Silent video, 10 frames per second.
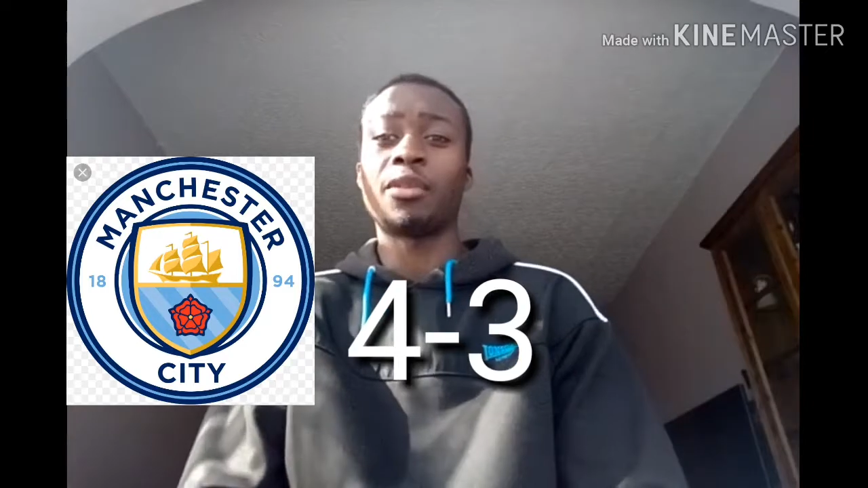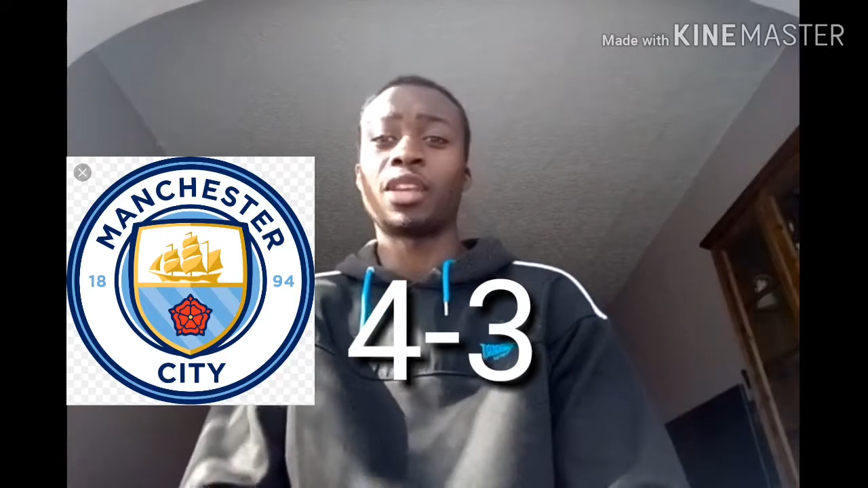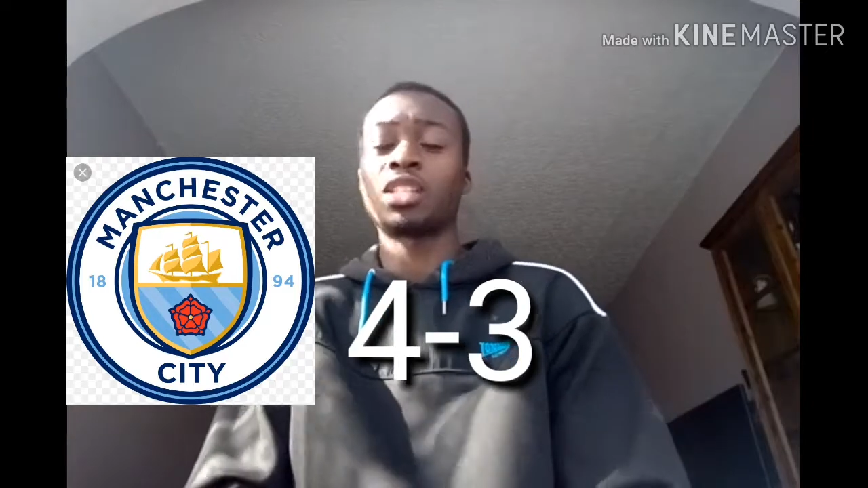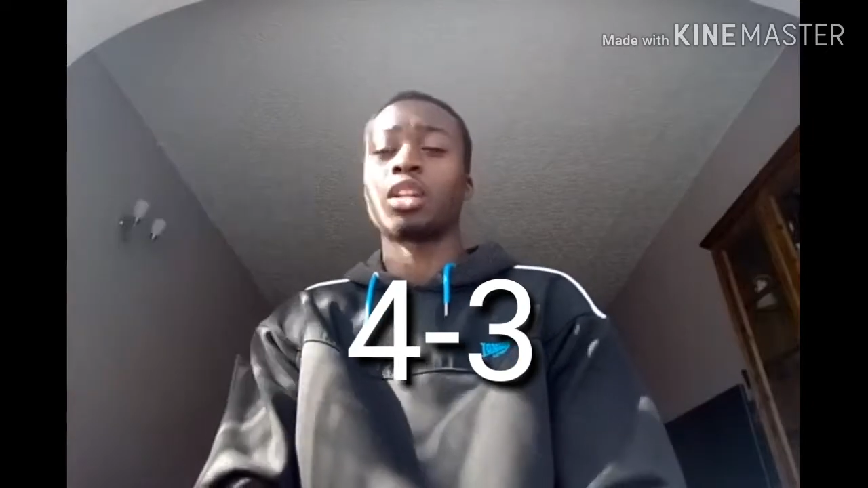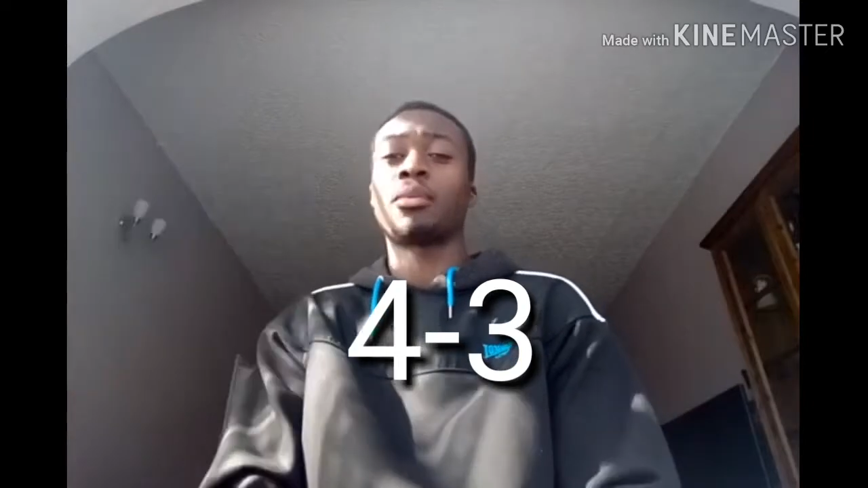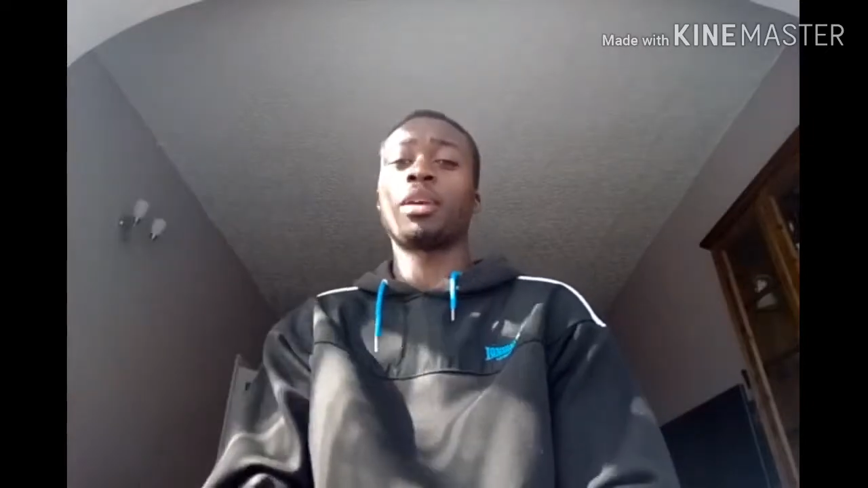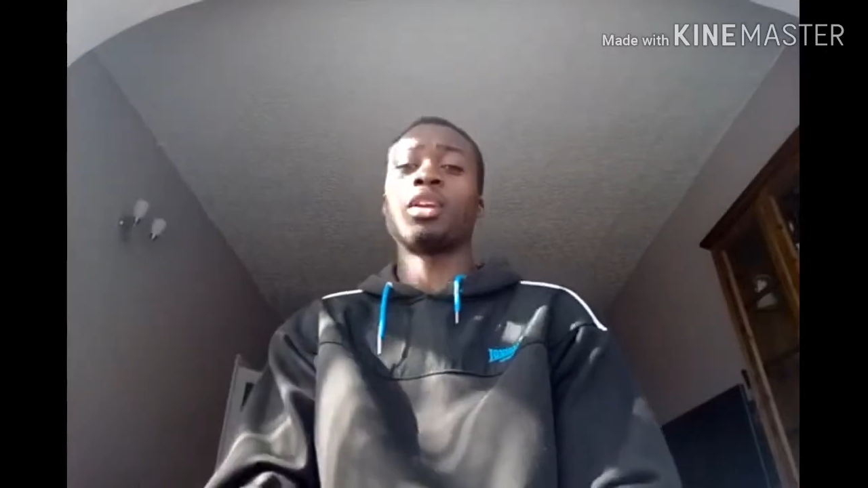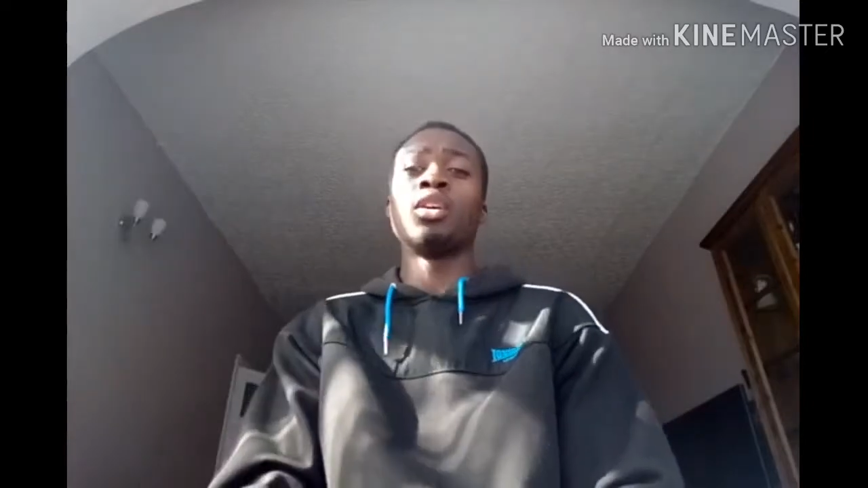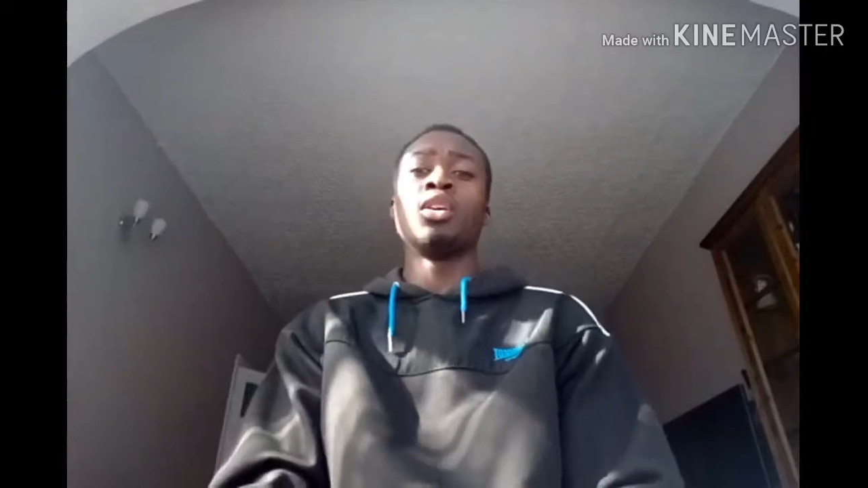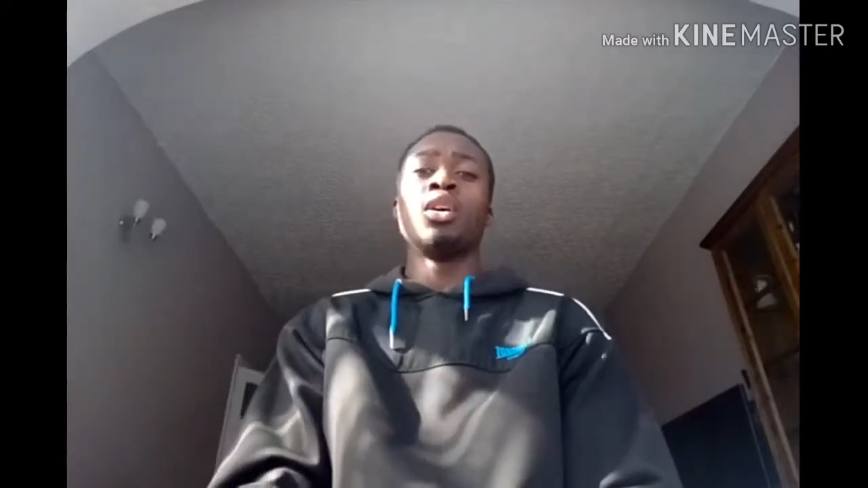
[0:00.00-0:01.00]
I think it's going to be
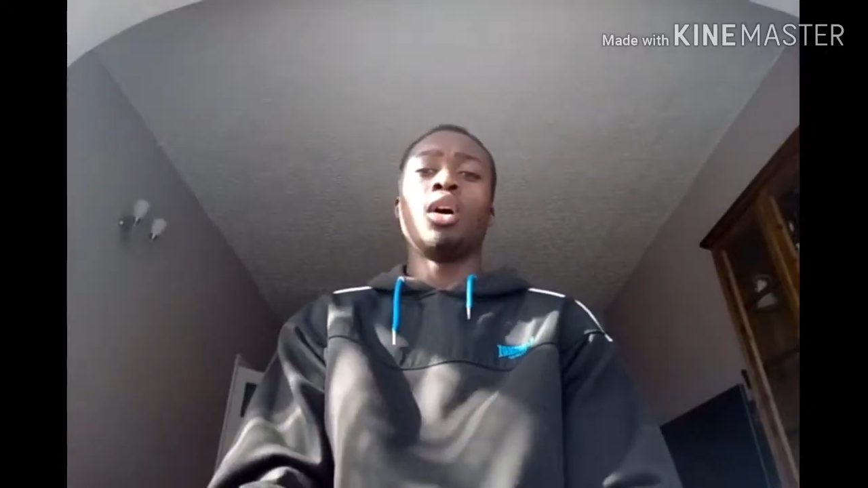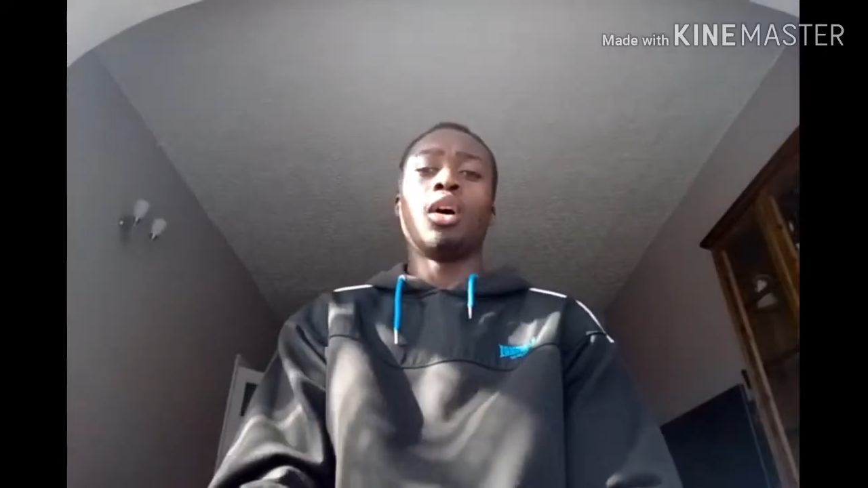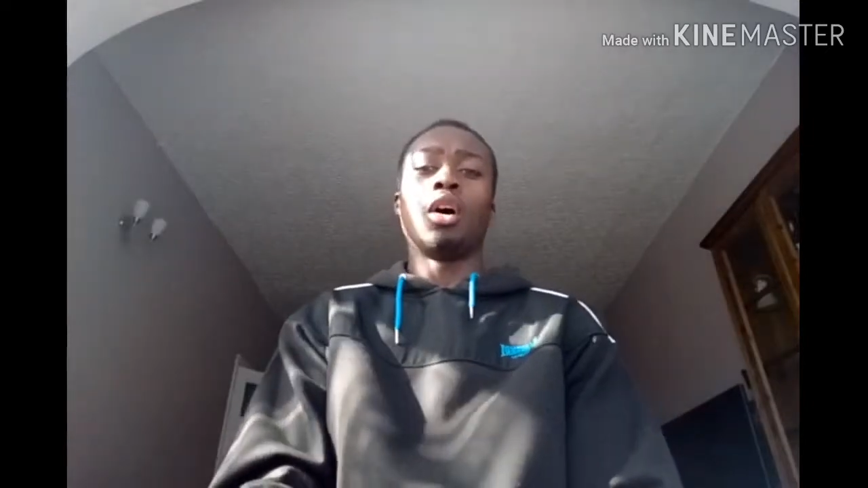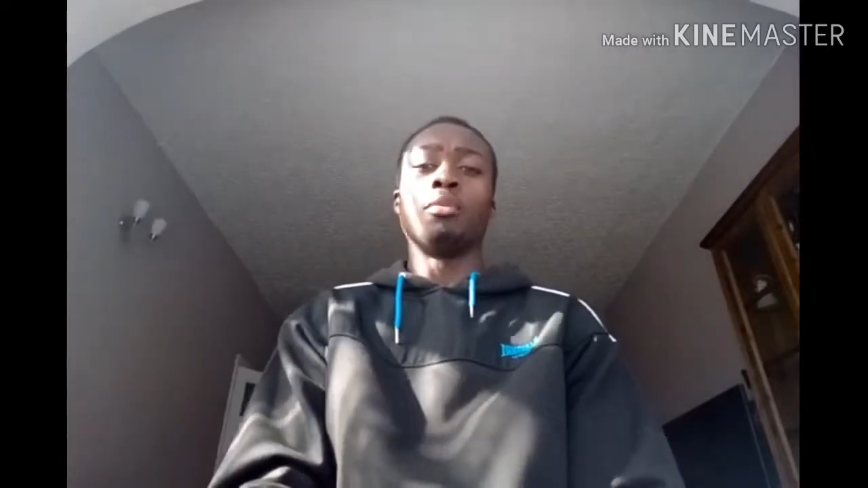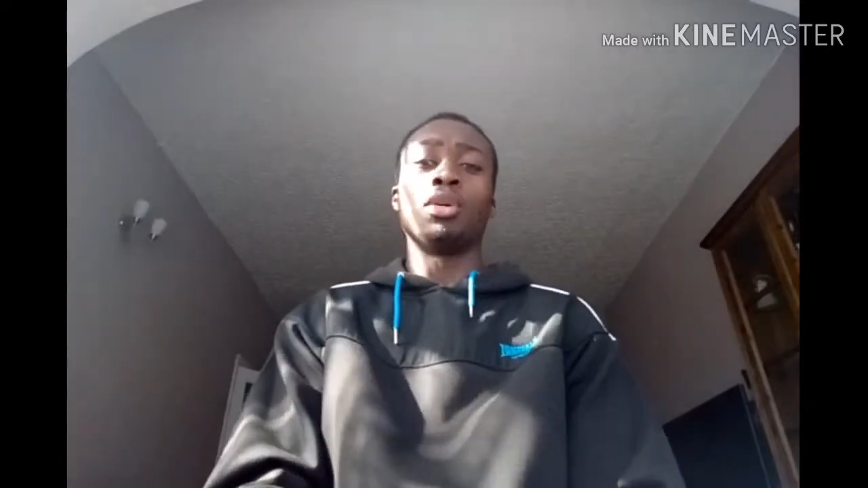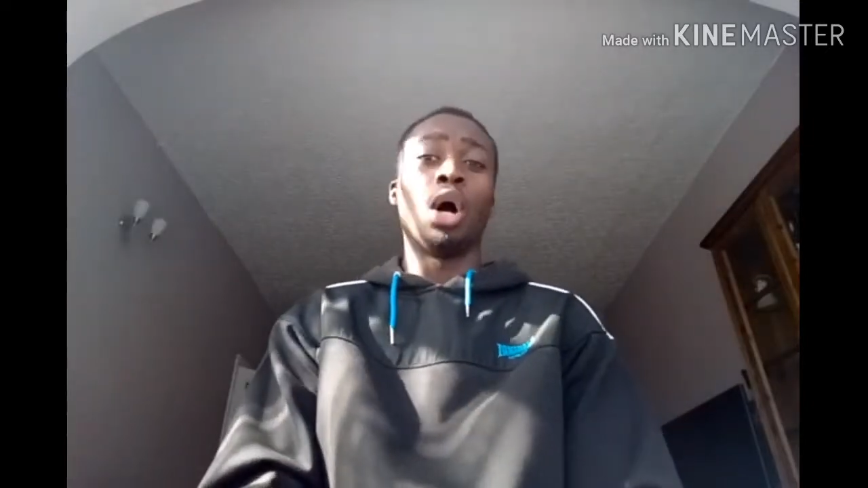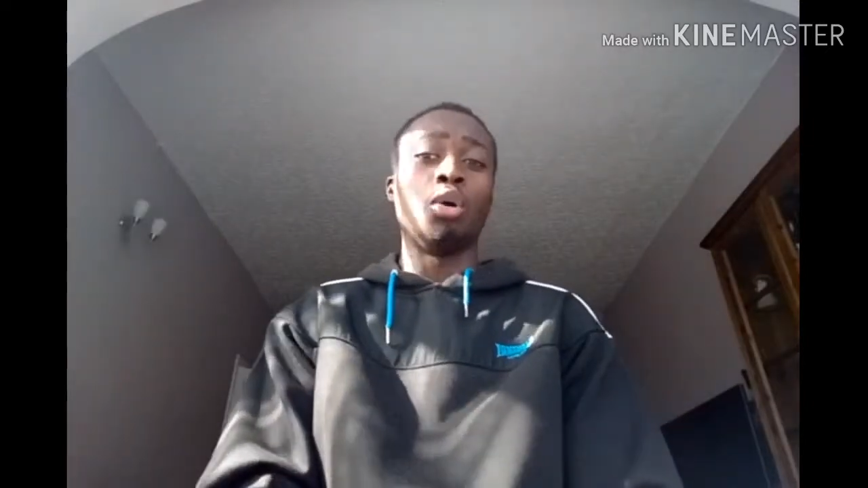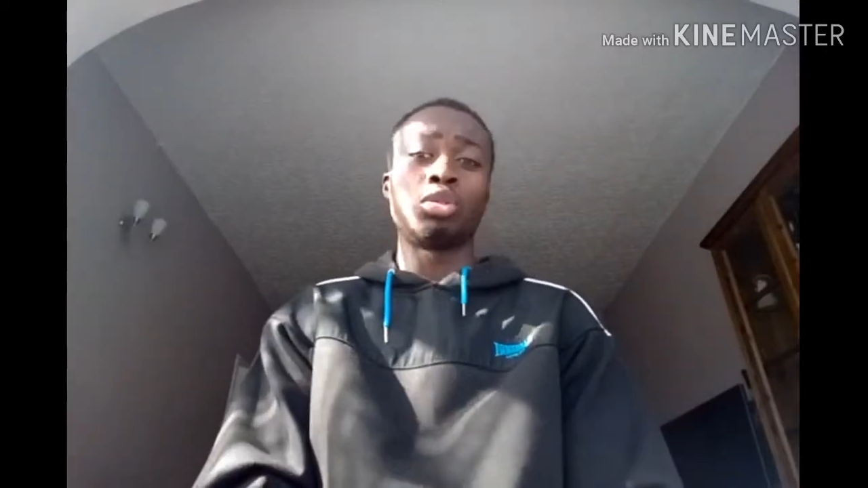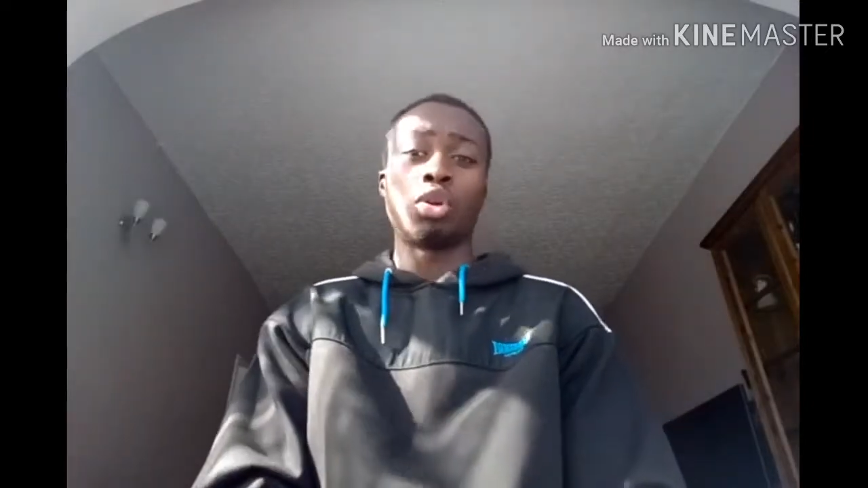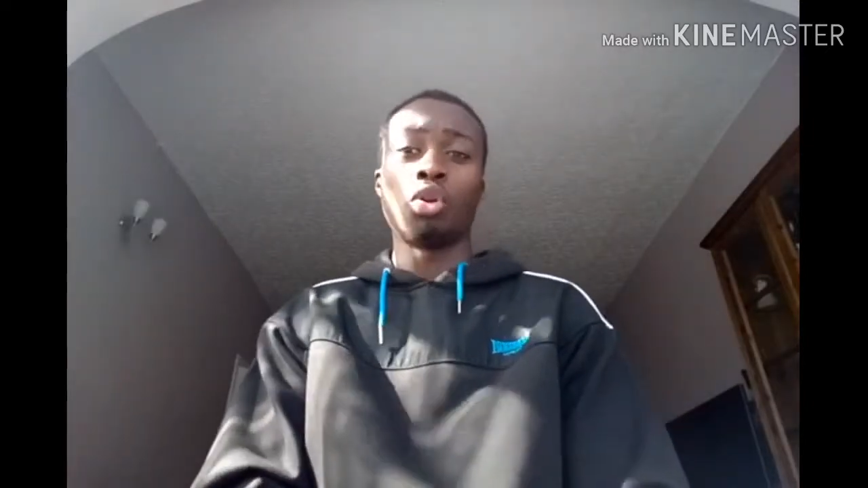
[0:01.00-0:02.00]

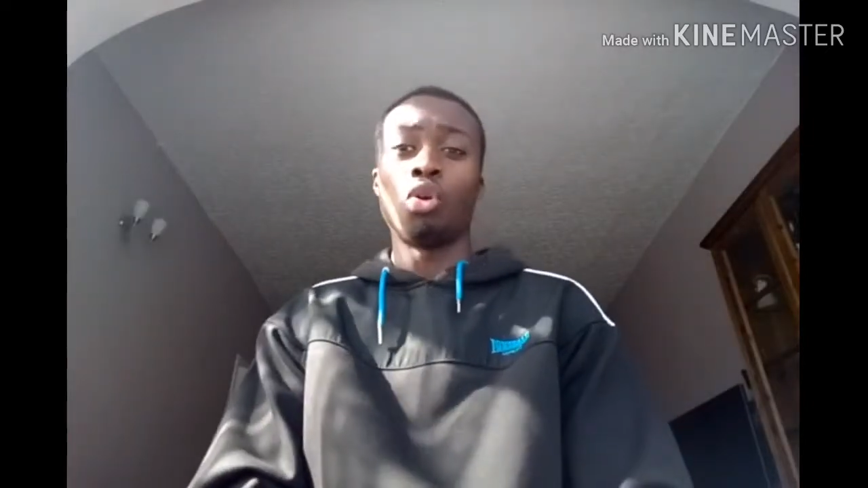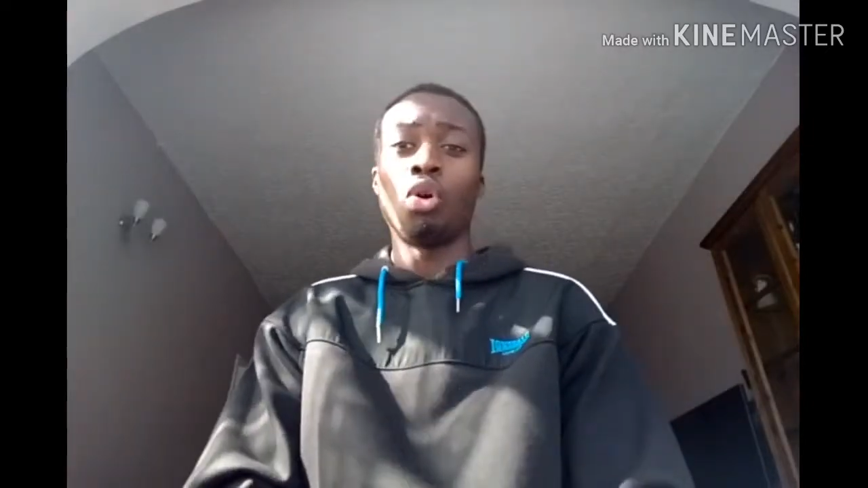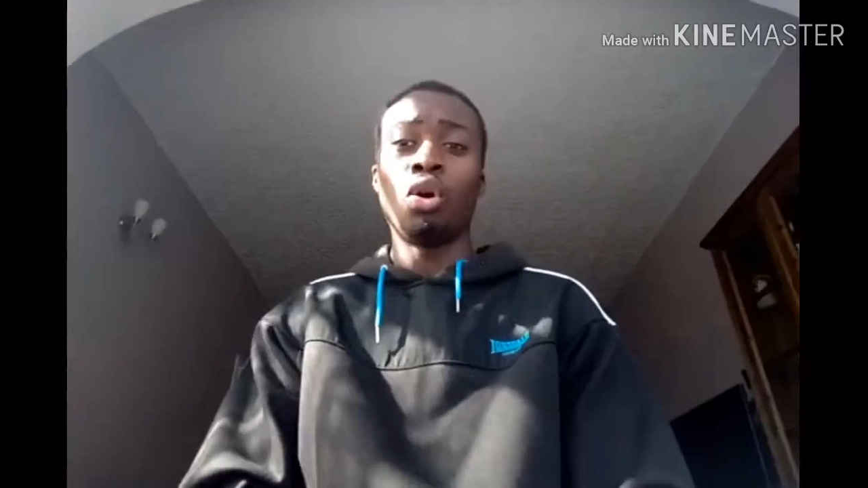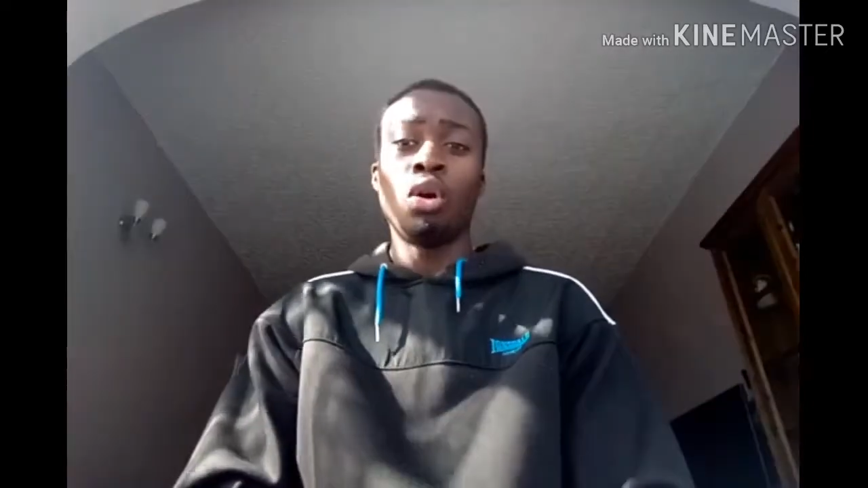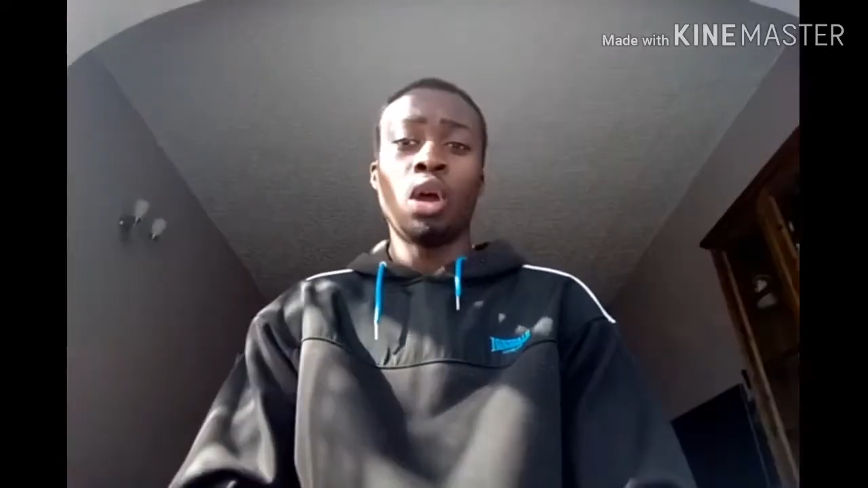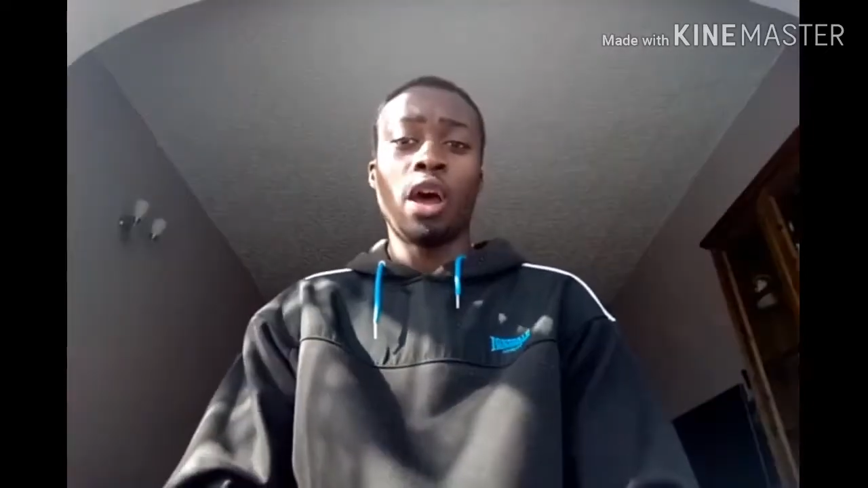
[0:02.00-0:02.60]
goals galore.